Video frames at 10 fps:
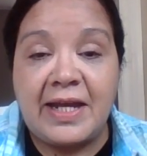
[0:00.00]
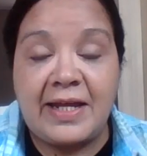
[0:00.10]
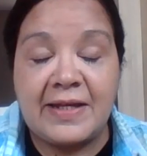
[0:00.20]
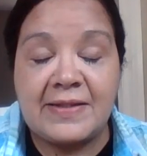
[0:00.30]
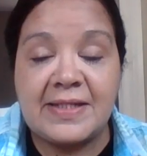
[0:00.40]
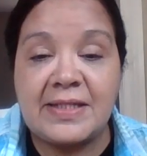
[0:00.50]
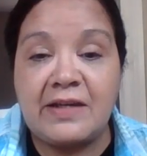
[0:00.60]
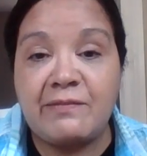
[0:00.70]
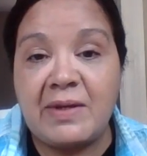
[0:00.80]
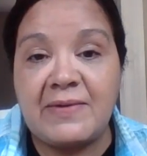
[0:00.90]
and to see
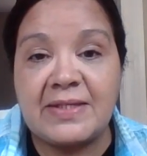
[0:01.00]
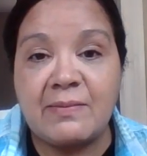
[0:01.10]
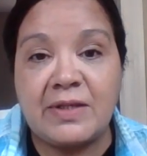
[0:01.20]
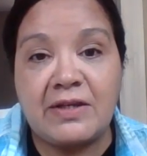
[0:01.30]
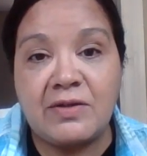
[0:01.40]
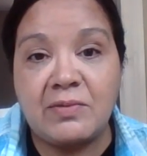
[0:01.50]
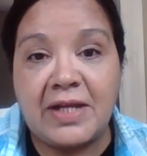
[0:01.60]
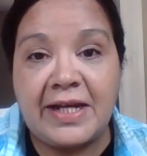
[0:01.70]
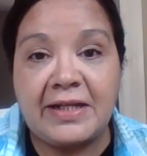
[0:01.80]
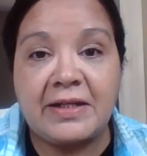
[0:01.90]
if maybe something you
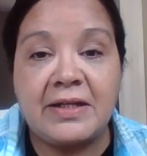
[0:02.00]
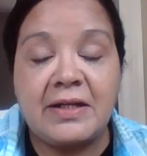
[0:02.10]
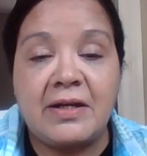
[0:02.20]
like.